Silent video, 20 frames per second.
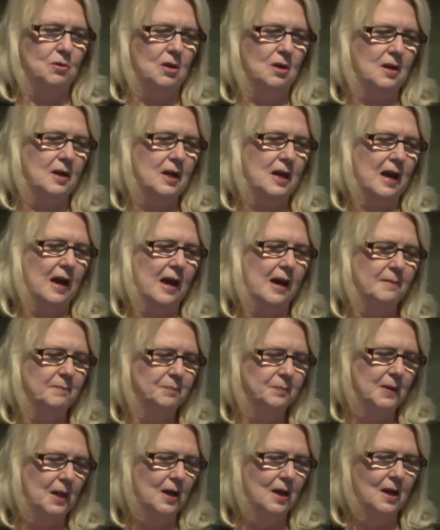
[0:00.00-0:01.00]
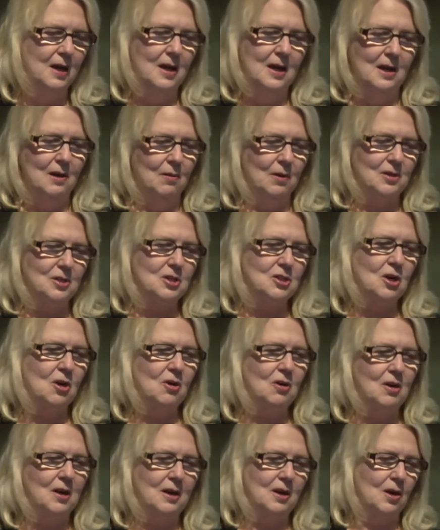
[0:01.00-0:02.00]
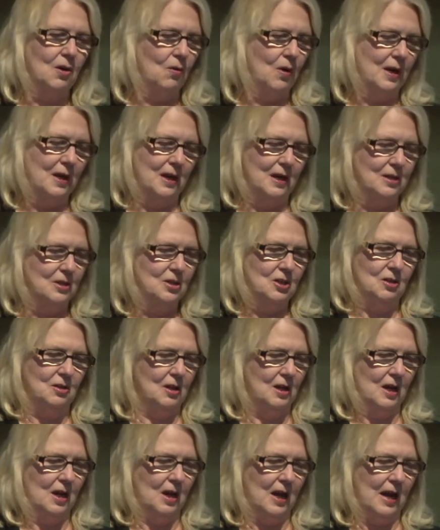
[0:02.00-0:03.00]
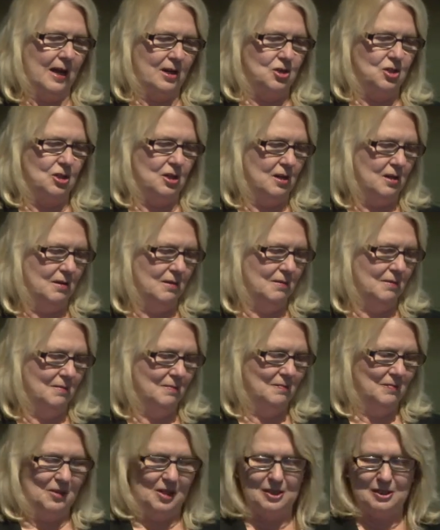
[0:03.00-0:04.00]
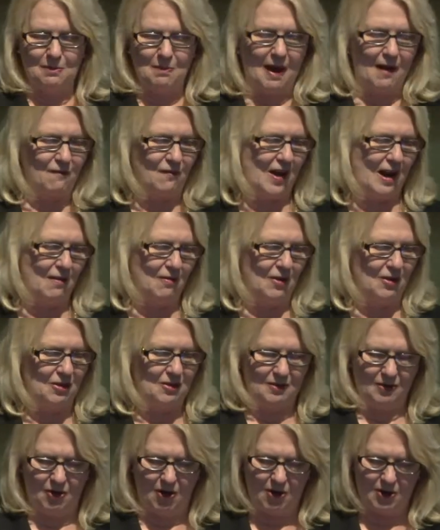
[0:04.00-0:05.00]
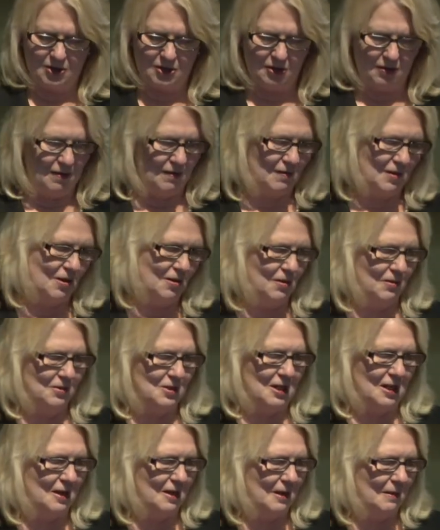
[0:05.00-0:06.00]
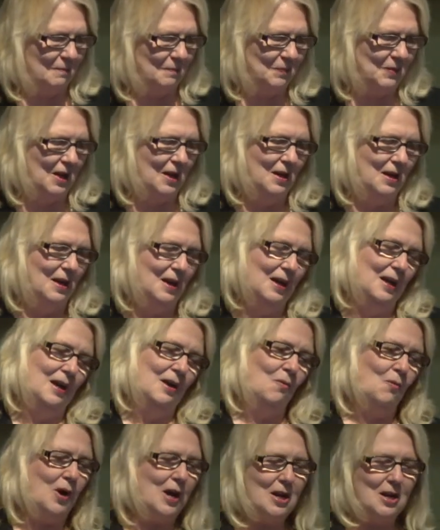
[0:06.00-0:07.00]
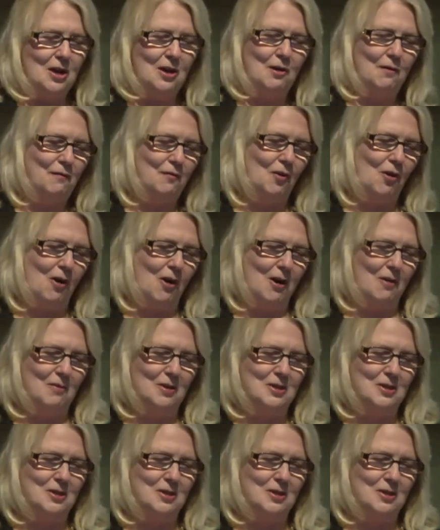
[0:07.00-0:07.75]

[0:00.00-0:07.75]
we'll look at. Well, certainly going into the election, this is my favorite cartoon of the whole time. We knew Florida